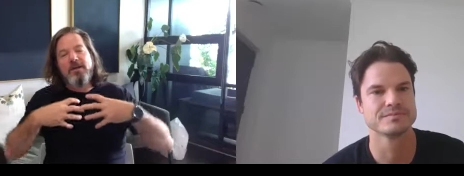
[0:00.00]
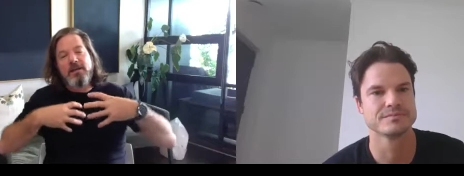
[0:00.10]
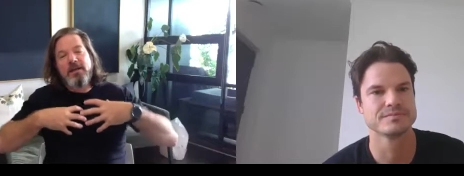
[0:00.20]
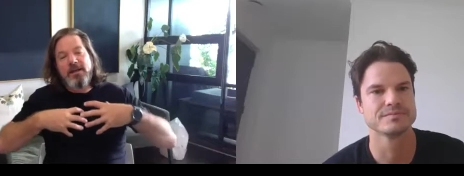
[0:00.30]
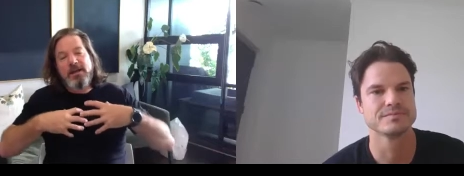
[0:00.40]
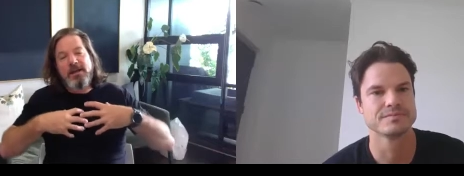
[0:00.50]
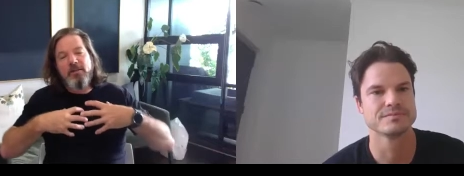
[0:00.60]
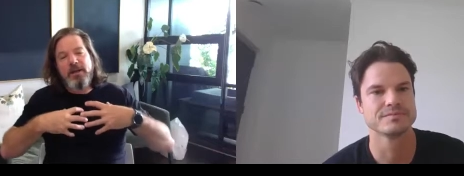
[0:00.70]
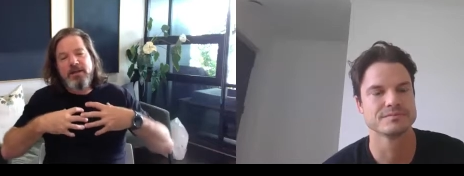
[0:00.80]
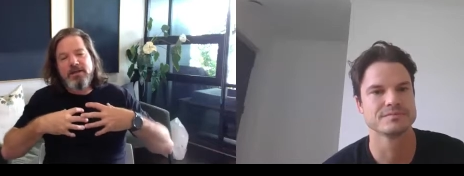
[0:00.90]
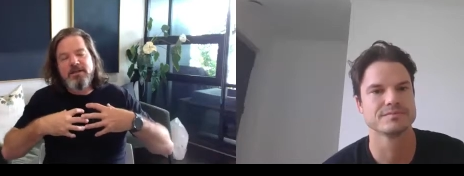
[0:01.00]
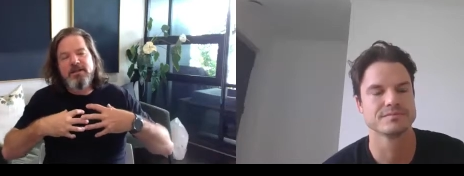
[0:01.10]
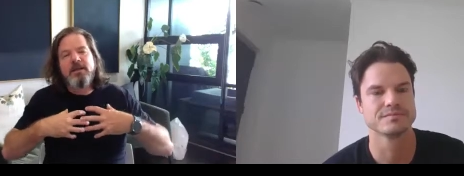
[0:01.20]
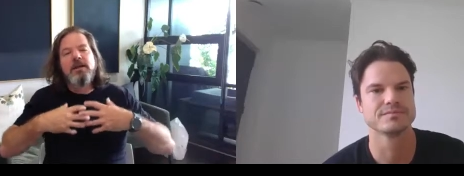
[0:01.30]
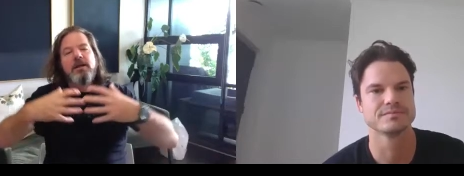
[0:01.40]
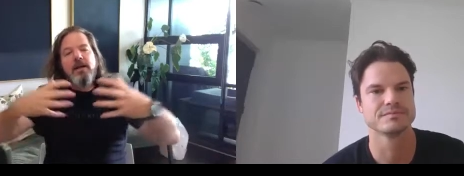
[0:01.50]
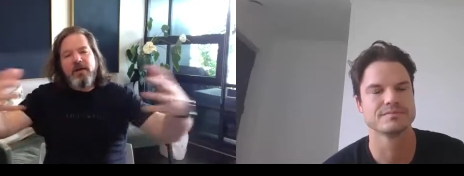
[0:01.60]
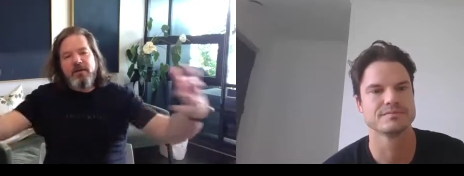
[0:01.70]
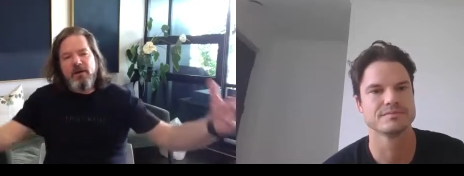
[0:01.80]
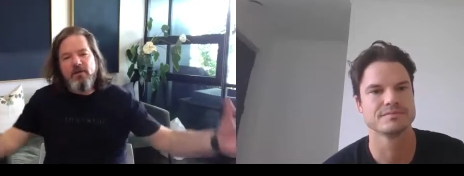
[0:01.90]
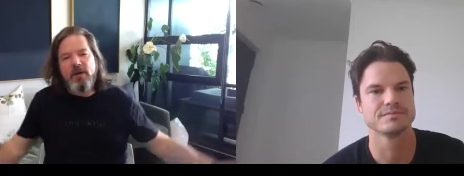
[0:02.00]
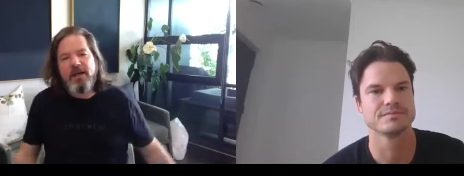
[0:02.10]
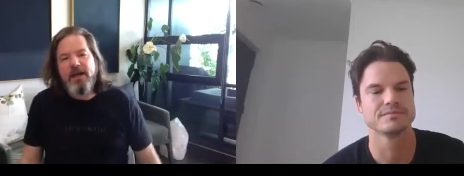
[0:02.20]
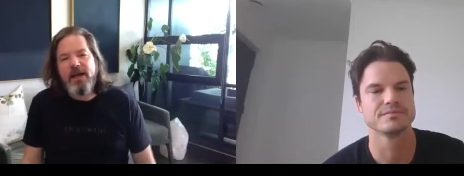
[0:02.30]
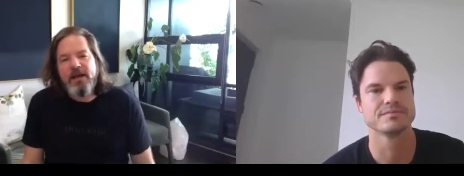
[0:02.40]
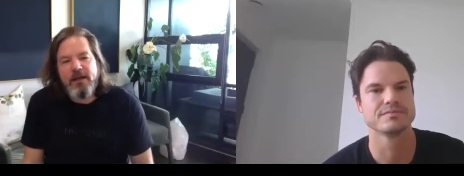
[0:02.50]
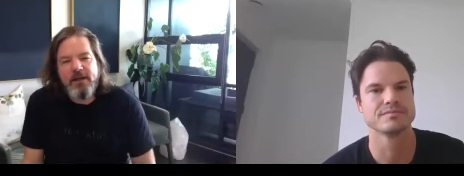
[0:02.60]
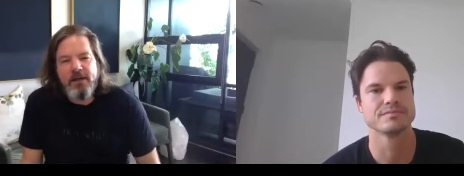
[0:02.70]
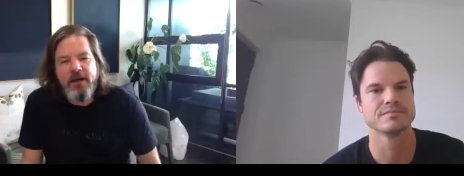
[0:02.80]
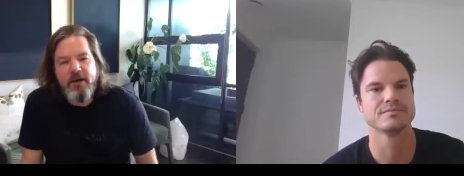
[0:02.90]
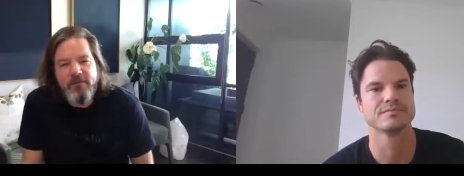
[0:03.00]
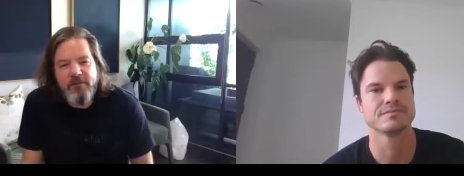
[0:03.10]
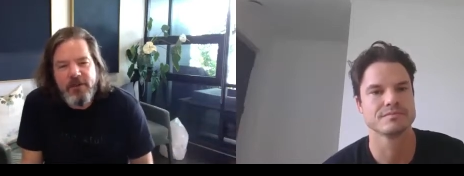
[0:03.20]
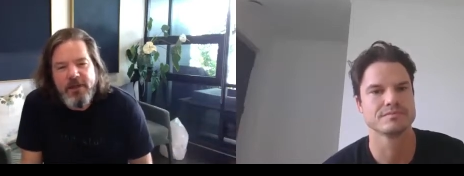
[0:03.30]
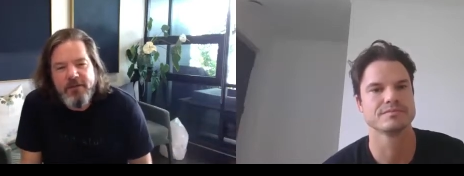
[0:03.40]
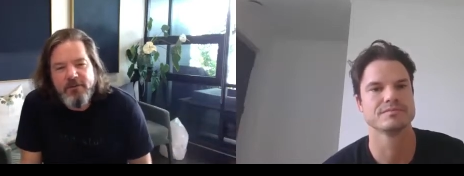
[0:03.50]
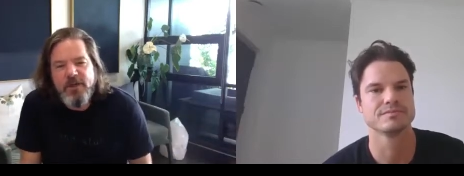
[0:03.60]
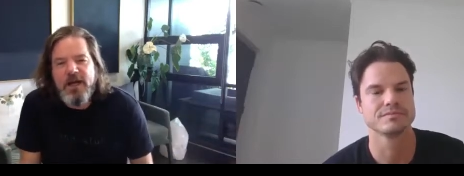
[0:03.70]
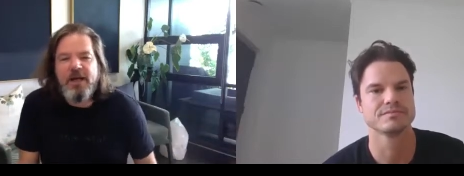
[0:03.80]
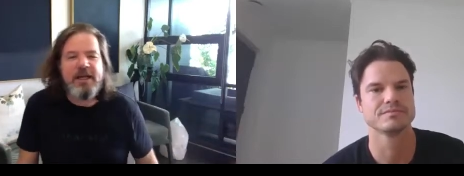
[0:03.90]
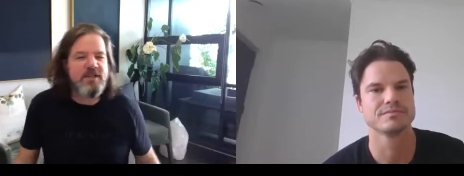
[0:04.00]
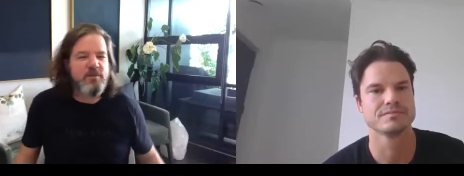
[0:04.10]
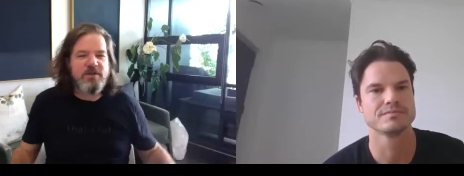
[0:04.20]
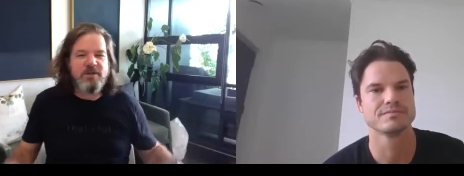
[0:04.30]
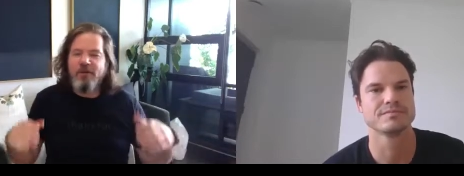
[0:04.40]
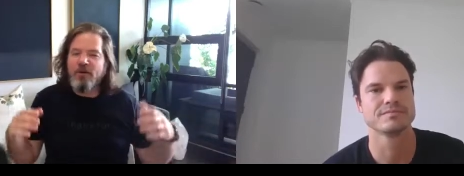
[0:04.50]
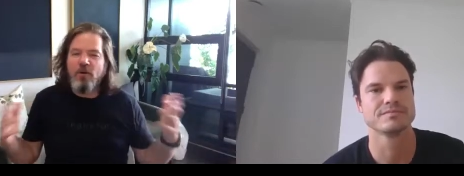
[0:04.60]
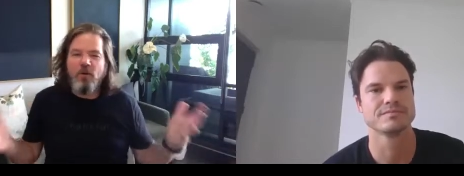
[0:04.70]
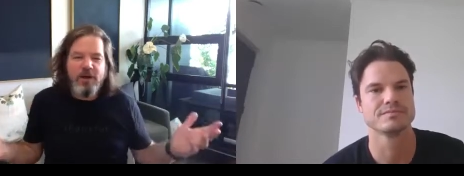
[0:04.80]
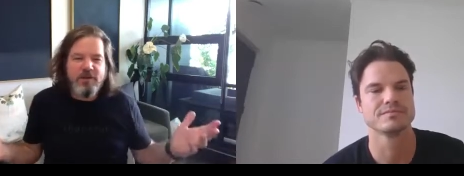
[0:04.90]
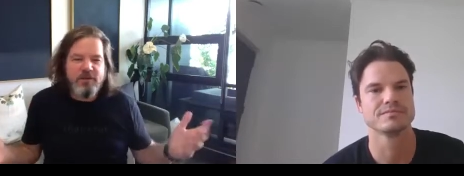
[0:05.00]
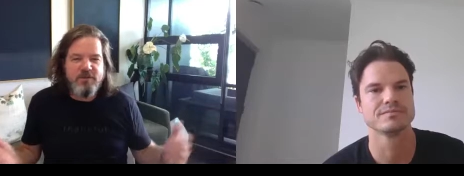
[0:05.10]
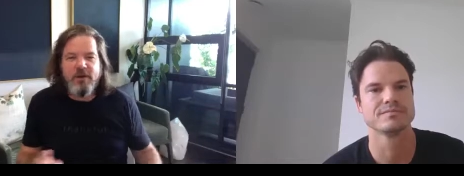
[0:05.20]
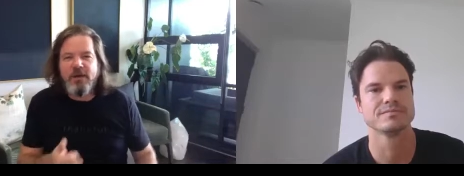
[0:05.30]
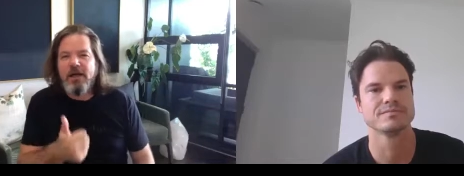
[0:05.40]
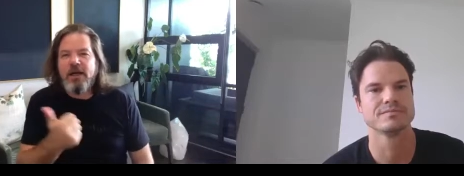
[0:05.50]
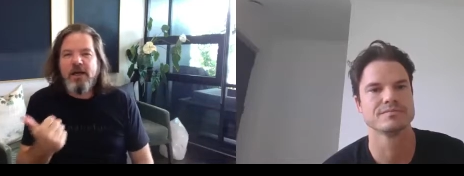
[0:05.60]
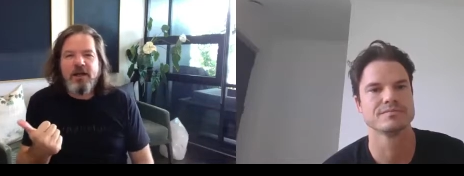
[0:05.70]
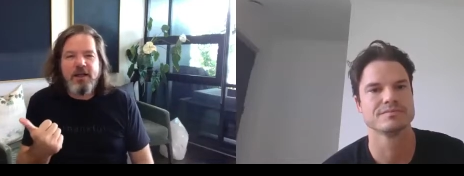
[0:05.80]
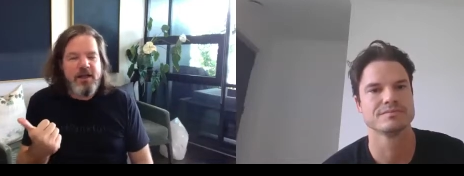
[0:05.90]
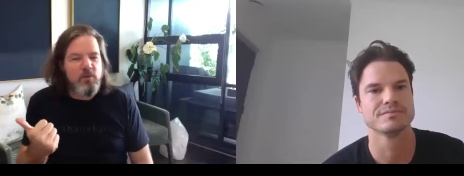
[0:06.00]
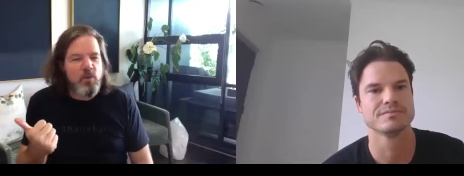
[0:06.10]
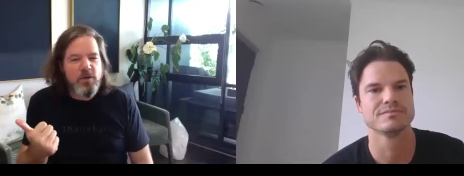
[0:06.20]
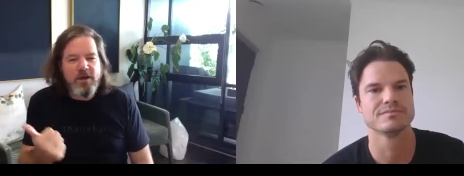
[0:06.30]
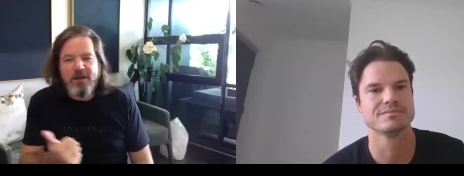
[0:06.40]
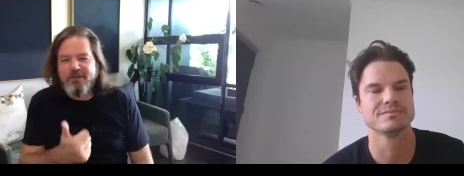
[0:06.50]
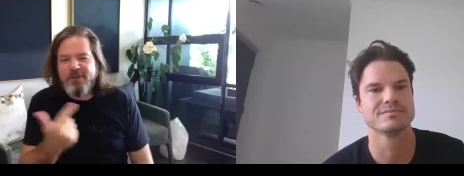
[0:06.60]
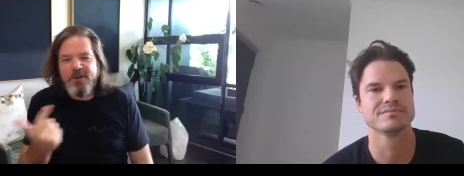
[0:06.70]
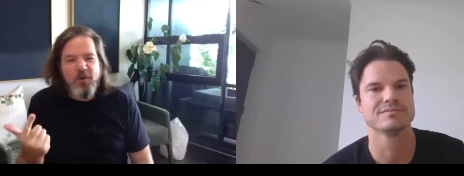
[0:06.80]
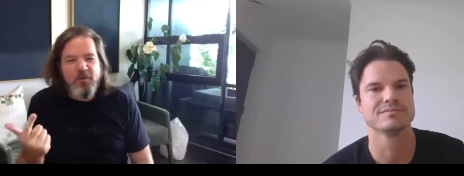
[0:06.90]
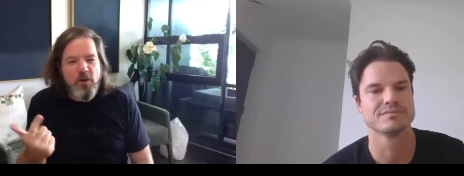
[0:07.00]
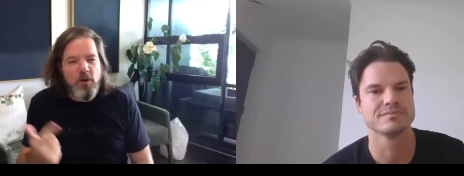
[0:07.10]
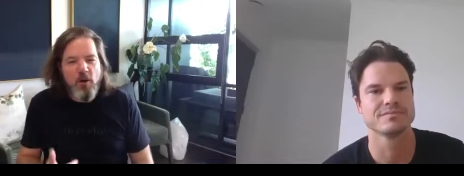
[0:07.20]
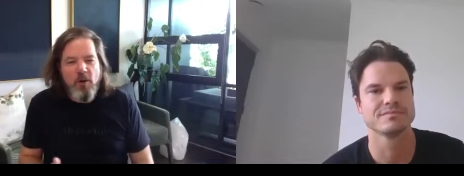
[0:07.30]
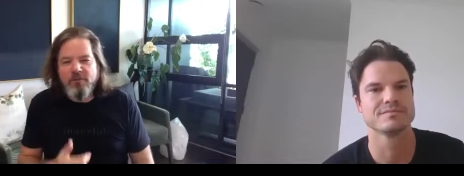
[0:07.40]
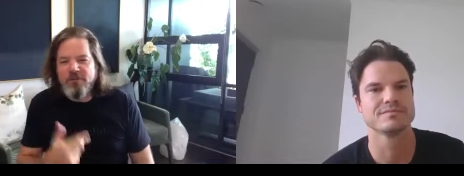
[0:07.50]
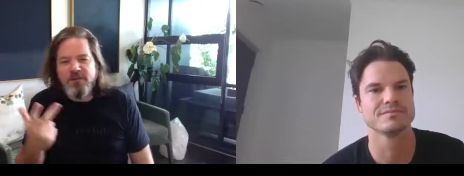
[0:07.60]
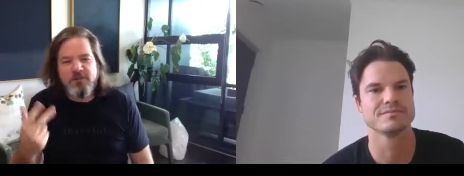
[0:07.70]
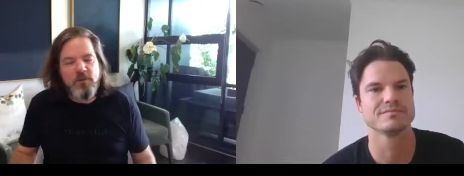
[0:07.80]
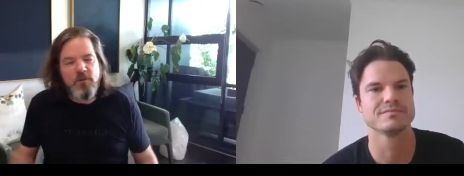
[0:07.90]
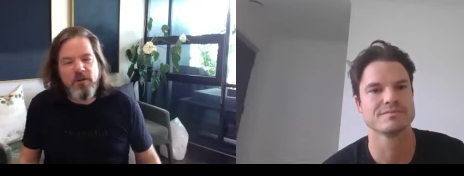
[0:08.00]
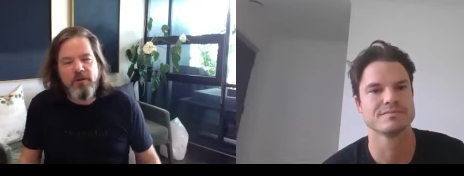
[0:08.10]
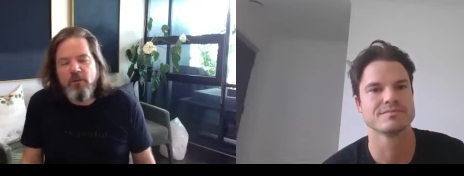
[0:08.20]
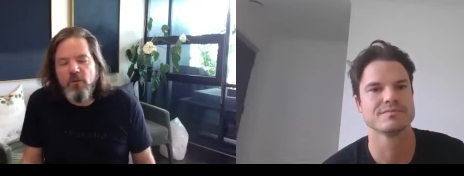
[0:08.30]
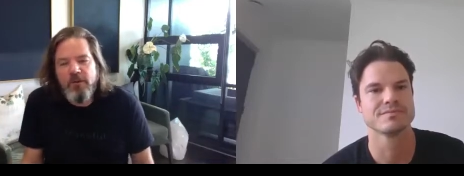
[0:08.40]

Speaker 1: the, the, inner peace, and then it radiating out from there, without any specific requests for clean water, you know, no bombs, and all the